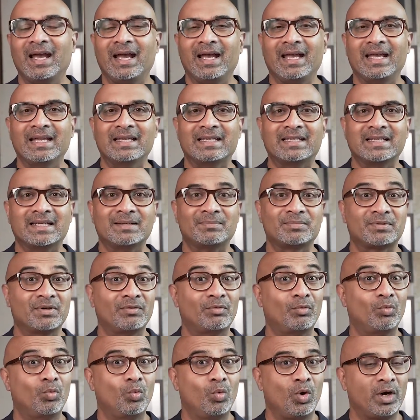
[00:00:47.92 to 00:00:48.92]
in terms
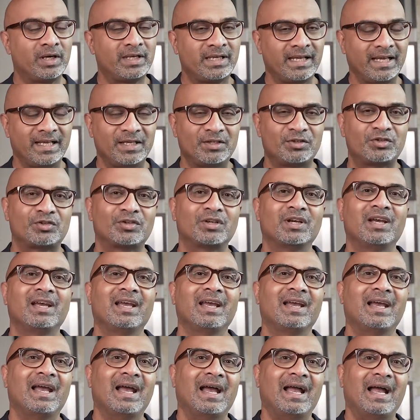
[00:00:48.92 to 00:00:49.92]
of wattage.
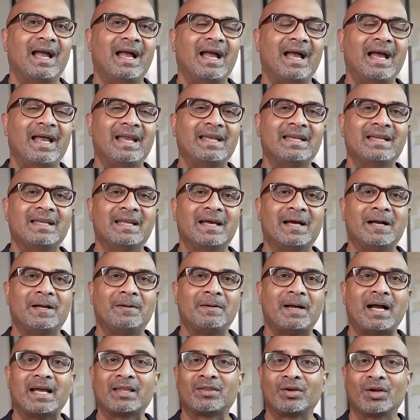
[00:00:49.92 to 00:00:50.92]
And
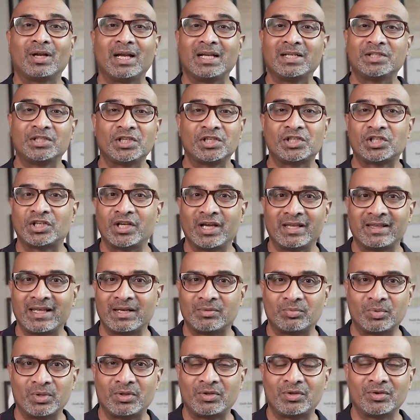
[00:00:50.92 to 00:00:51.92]
I thought I'd just share
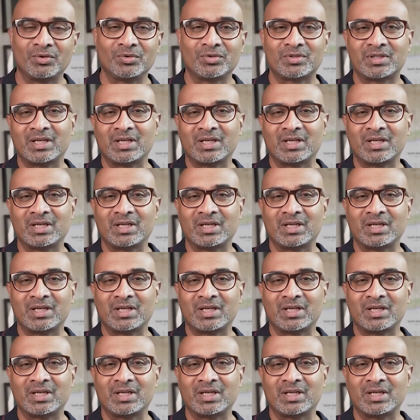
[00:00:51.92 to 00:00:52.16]
that with you.